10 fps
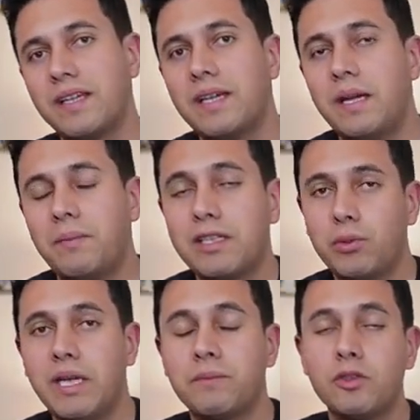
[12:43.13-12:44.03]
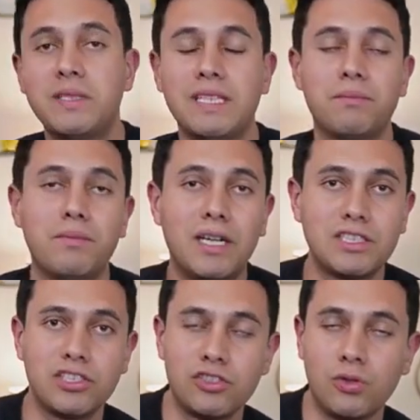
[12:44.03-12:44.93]
By the way, I'm doing them much
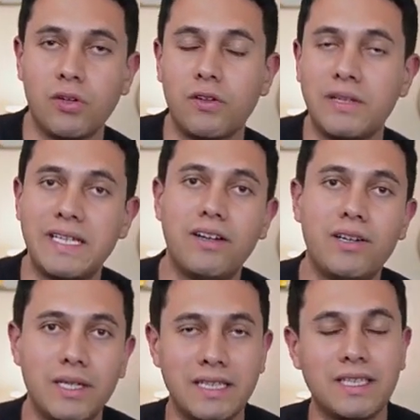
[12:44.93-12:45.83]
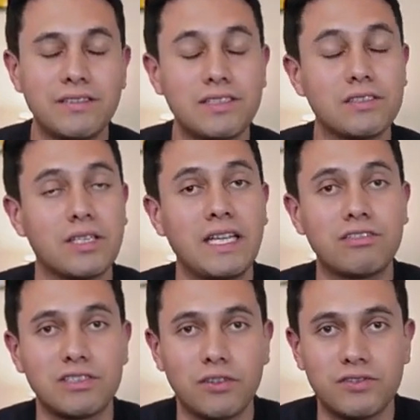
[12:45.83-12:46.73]
shorter right now in the interest
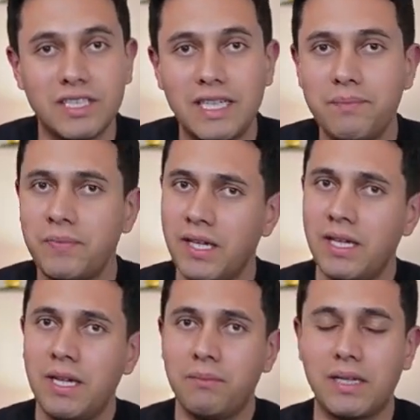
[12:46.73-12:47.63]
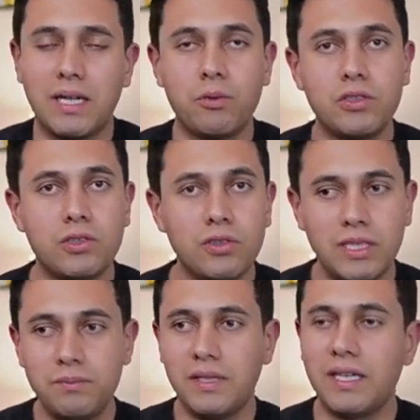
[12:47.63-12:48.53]
of time, but I would do them
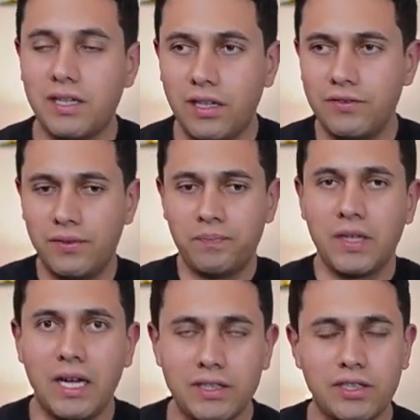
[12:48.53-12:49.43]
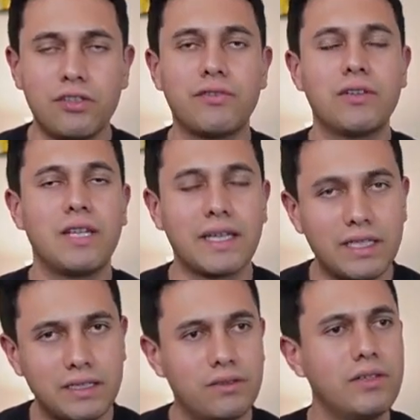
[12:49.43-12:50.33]
enough until you feel like,
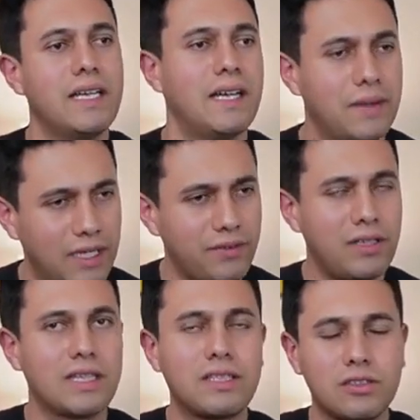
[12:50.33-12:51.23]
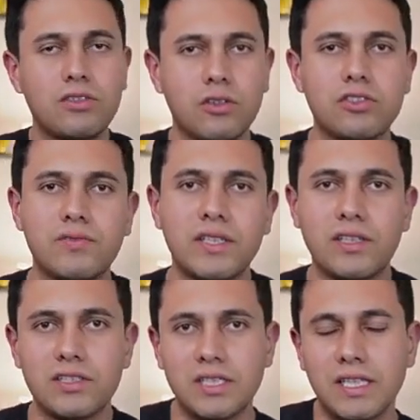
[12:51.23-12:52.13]
oh yeah, I feel like those fingers
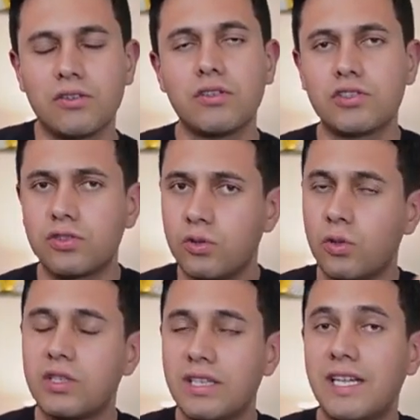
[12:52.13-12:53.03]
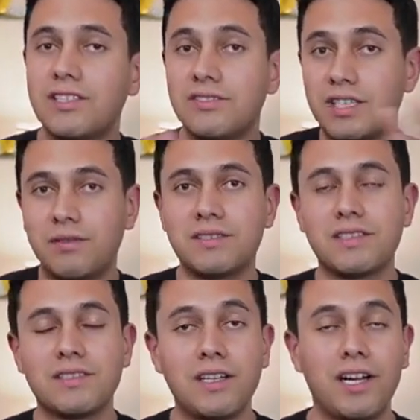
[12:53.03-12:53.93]
and those coordination sequences
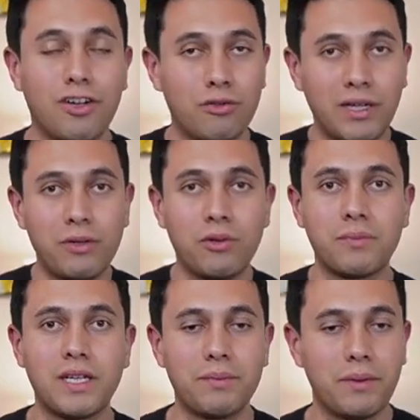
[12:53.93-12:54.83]
are already warmed up.